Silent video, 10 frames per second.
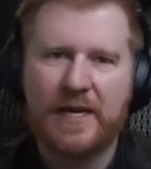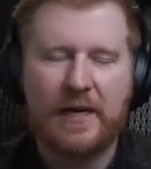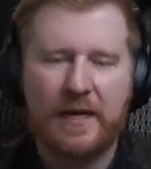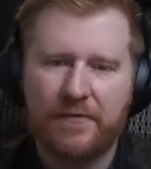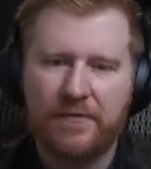
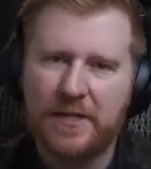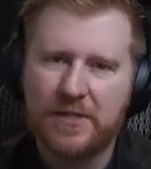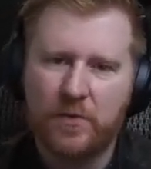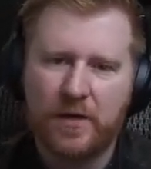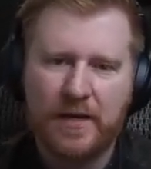Love this
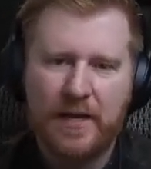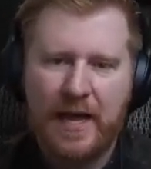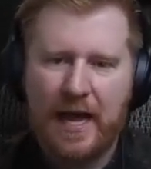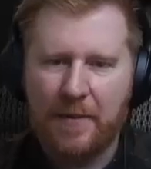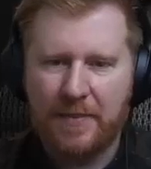one.
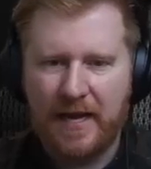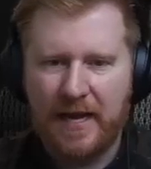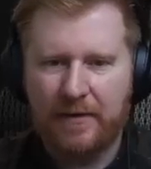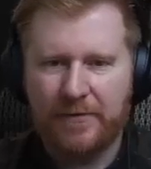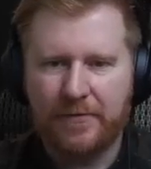Happy to have
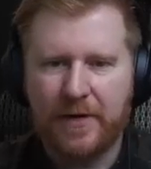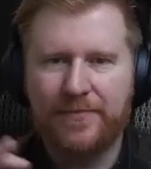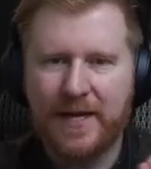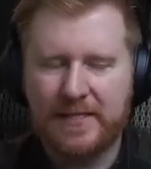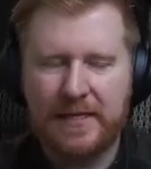it, right?
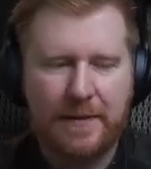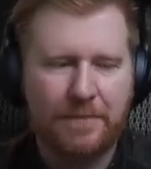That's an A.